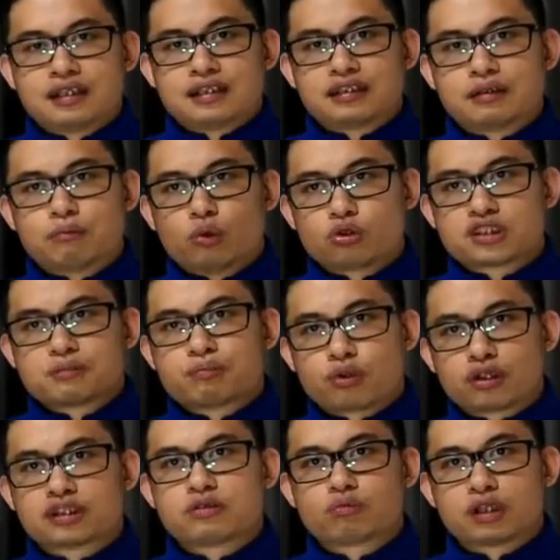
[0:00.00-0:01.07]
the most
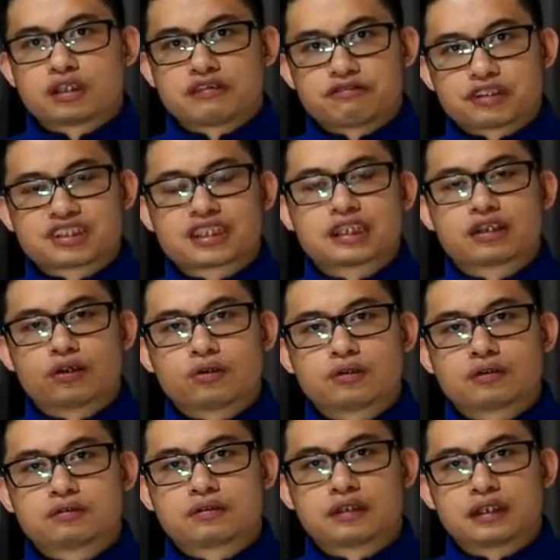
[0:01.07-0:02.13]
important one, if you're single,
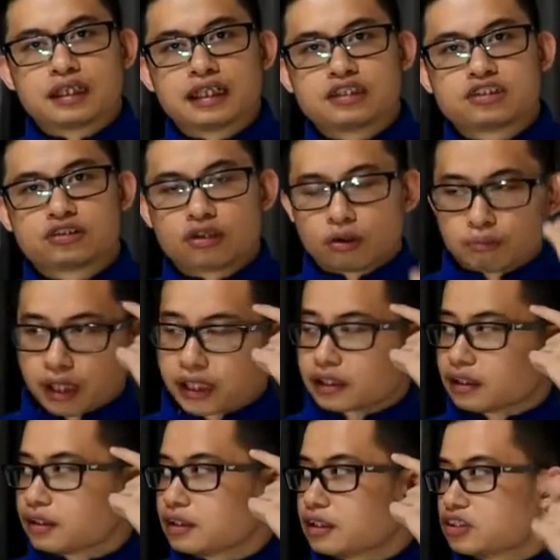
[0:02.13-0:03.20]
is your
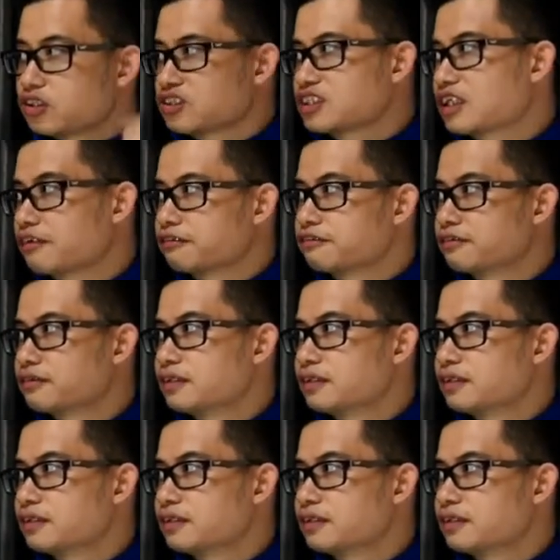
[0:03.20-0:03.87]
mind, is yourself.